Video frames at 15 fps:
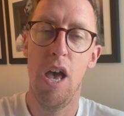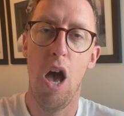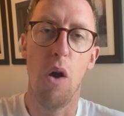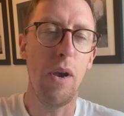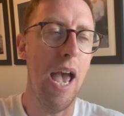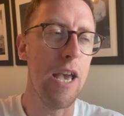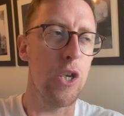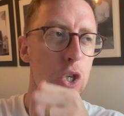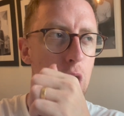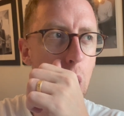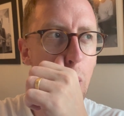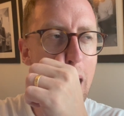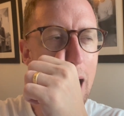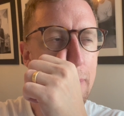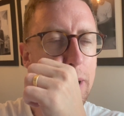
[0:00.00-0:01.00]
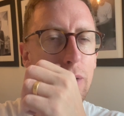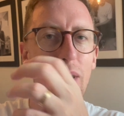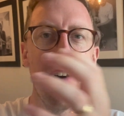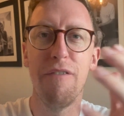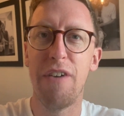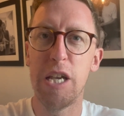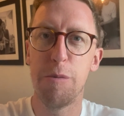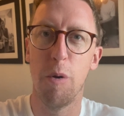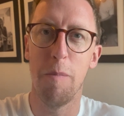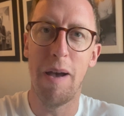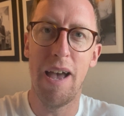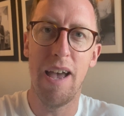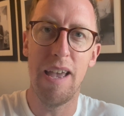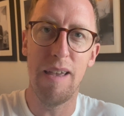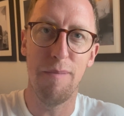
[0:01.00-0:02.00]
Okay, so I've been around Facebook
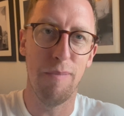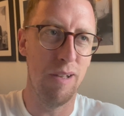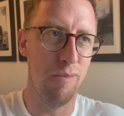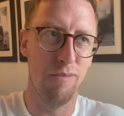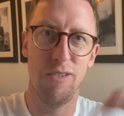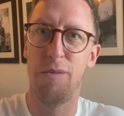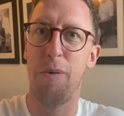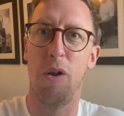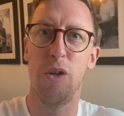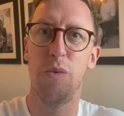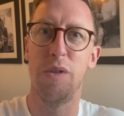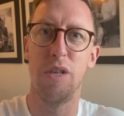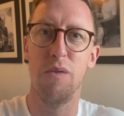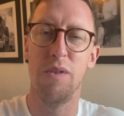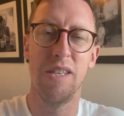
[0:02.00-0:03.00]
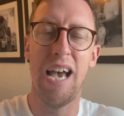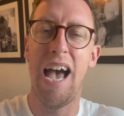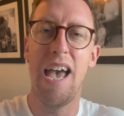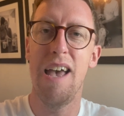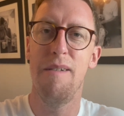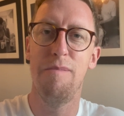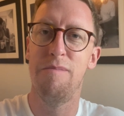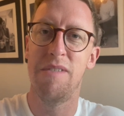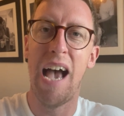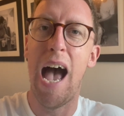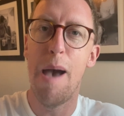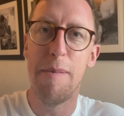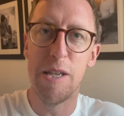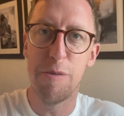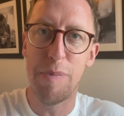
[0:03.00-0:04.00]
my, my to be honest with you, entire
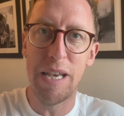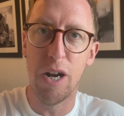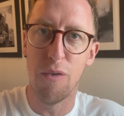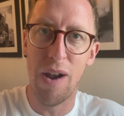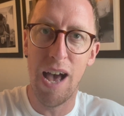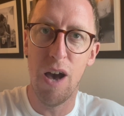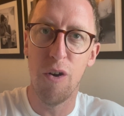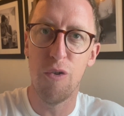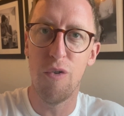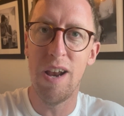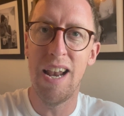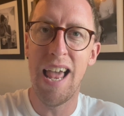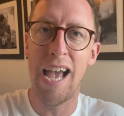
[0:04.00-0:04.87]
time it's been around really.